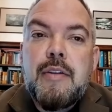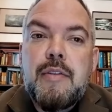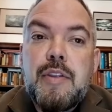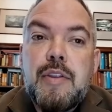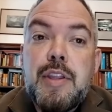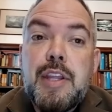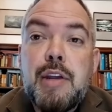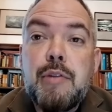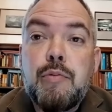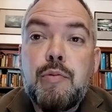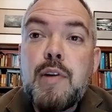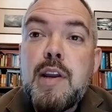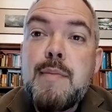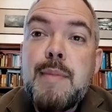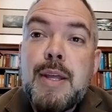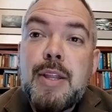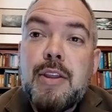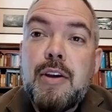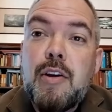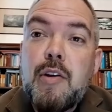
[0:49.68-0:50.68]
Their
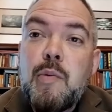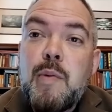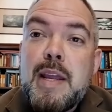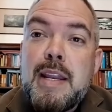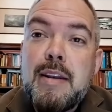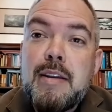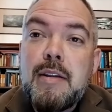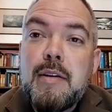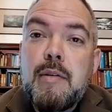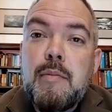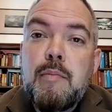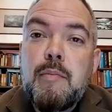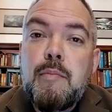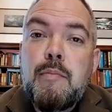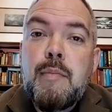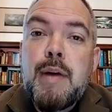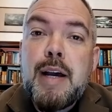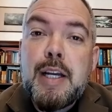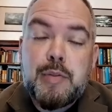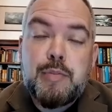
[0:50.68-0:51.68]
remit, though, went
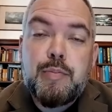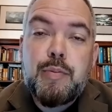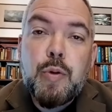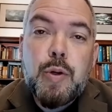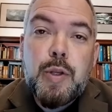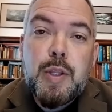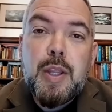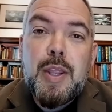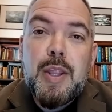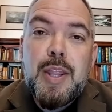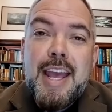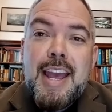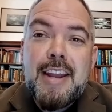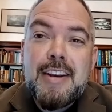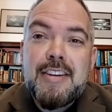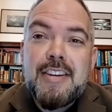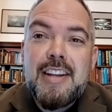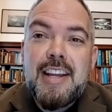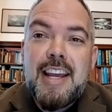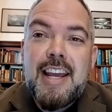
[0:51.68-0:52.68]
much broader than
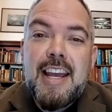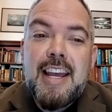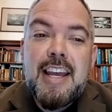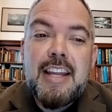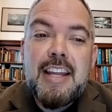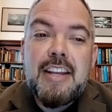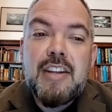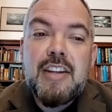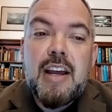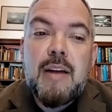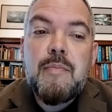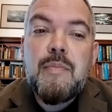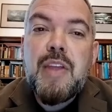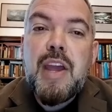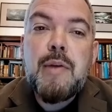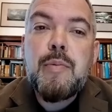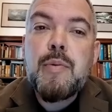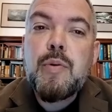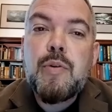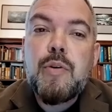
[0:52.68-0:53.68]
that, and
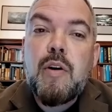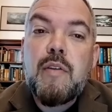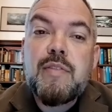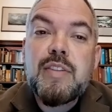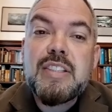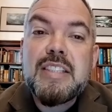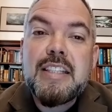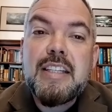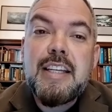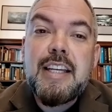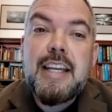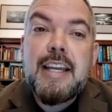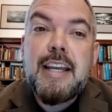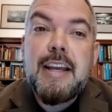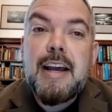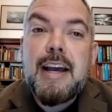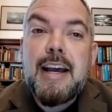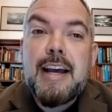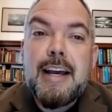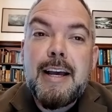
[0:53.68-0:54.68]
they were obviously
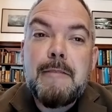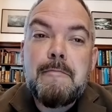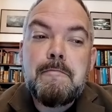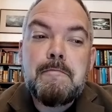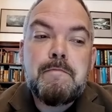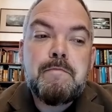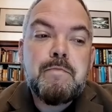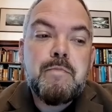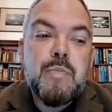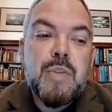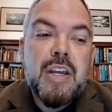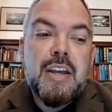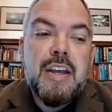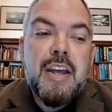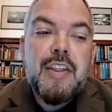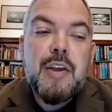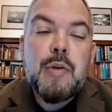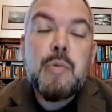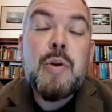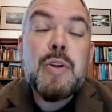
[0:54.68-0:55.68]

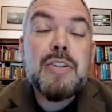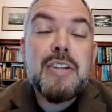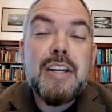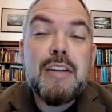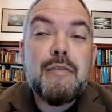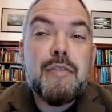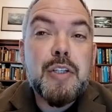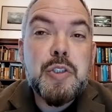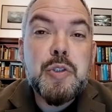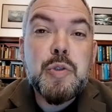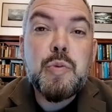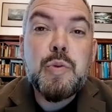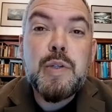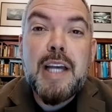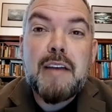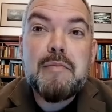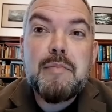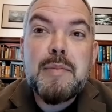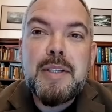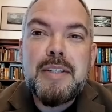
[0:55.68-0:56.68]
they weren't an official
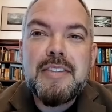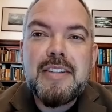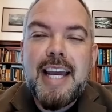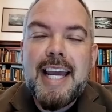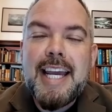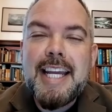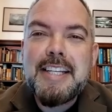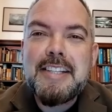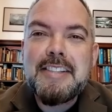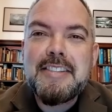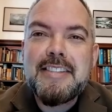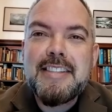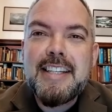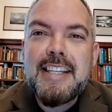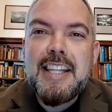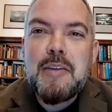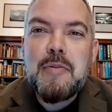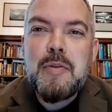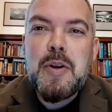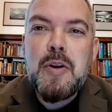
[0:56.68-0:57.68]
government agency.
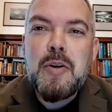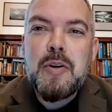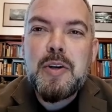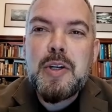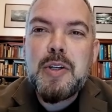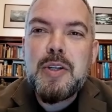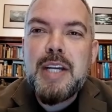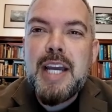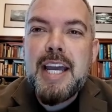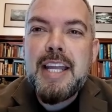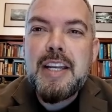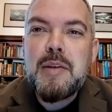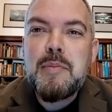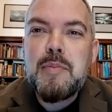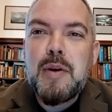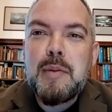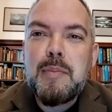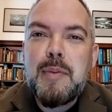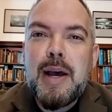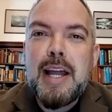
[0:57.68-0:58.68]
They were not created
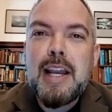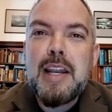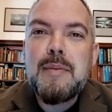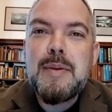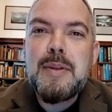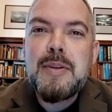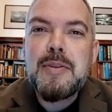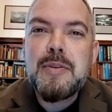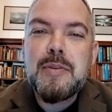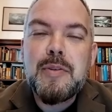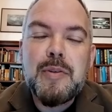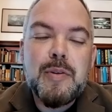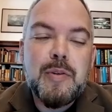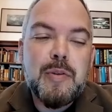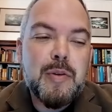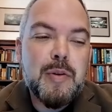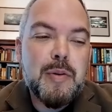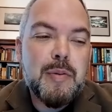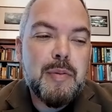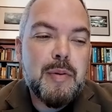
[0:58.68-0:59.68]
by Parliament
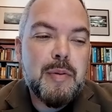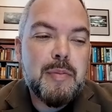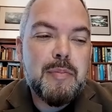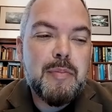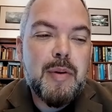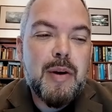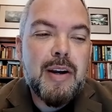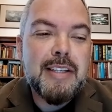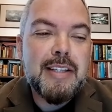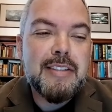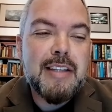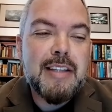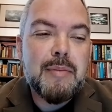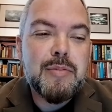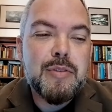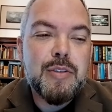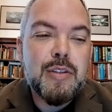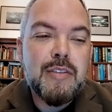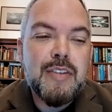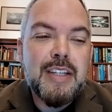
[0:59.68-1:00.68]
or by some
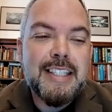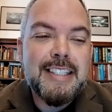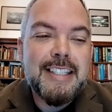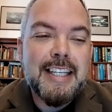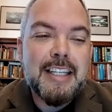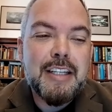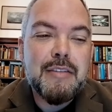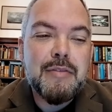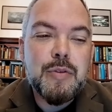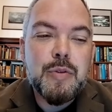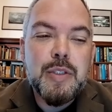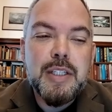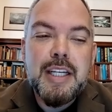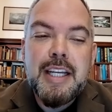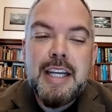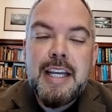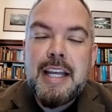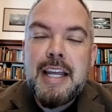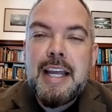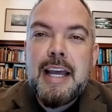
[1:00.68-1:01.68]
sort of executive order,
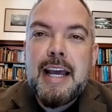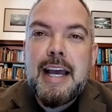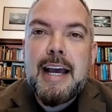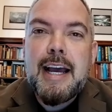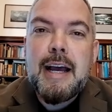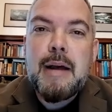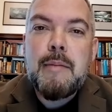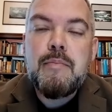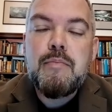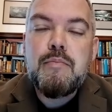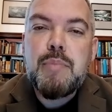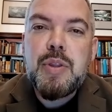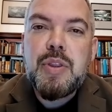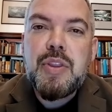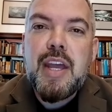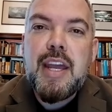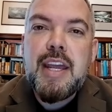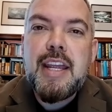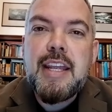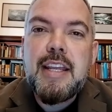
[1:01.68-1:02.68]
but
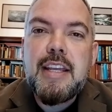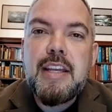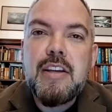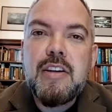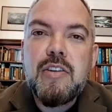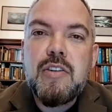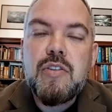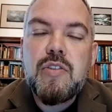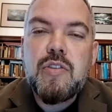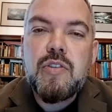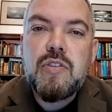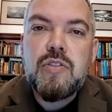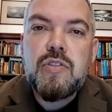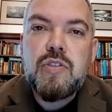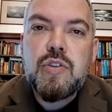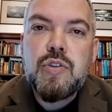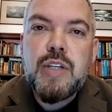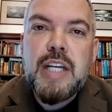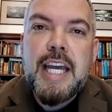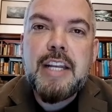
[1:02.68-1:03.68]
they
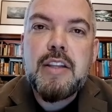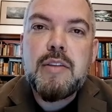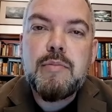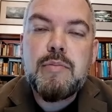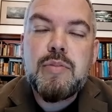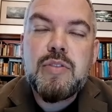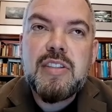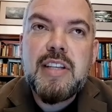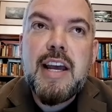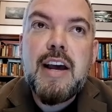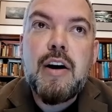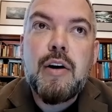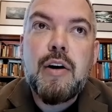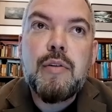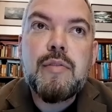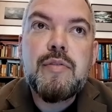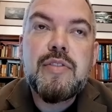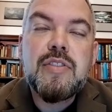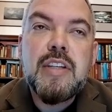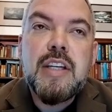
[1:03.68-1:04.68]
created
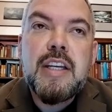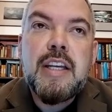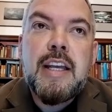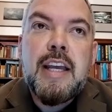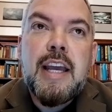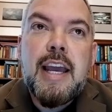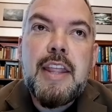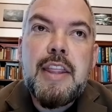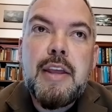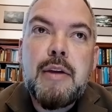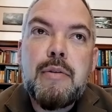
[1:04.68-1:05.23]
themselves, and they